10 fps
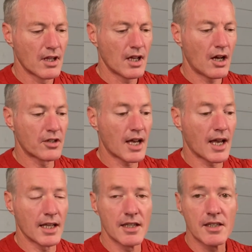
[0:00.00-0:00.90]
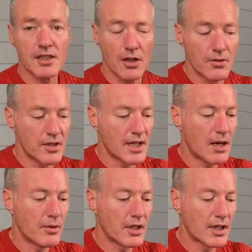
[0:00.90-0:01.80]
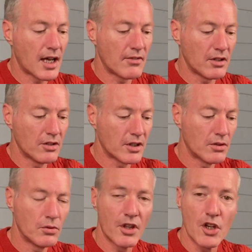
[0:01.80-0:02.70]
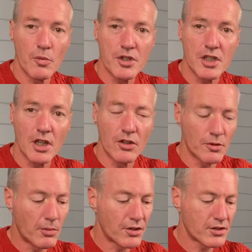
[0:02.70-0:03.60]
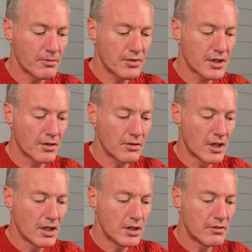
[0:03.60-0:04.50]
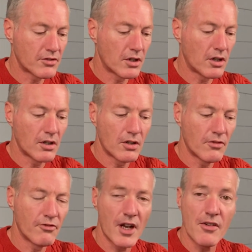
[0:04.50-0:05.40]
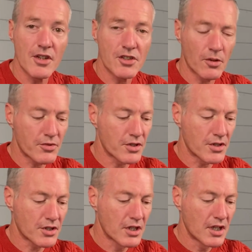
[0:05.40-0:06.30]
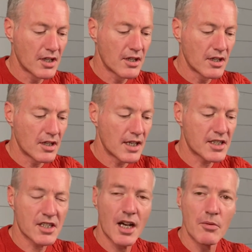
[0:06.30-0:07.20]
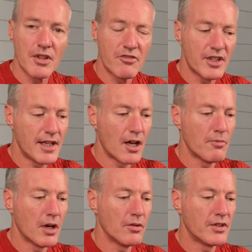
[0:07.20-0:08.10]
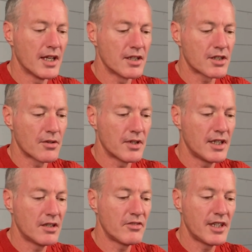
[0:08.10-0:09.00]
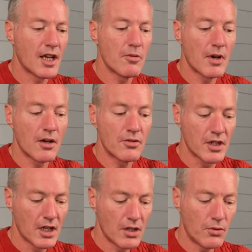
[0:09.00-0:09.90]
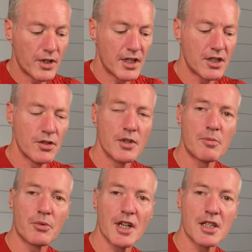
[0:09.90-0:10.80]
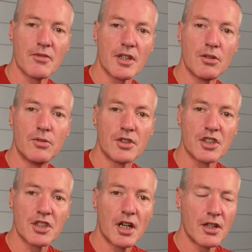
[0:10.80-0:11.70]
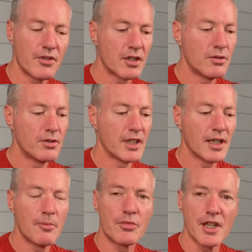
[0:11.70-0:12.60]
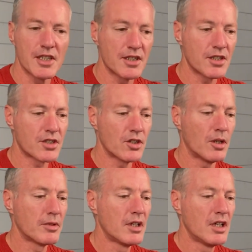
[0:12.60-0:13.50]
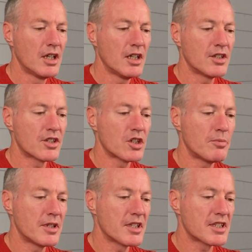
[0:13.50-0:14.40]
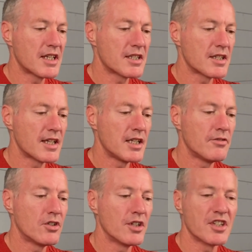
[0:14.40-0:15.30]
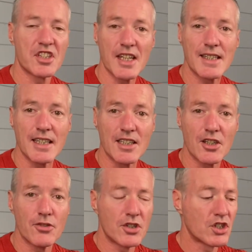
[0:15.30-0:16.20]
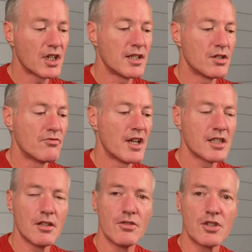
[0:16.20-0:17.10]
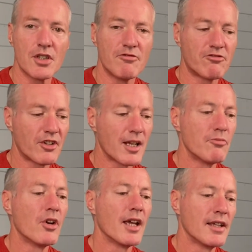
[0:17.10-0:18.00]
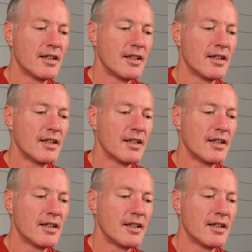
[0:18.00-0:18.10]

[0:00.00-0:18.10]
Okay, so now we're going to have a look at all of the options along the bottom. So you've got various options. Let's start with the video mode then. So in the video mode, all you need to do is press the record to start the recording and press it to stop. At the top in the center there, you've got your settings, so you can change your resolution and frame rate.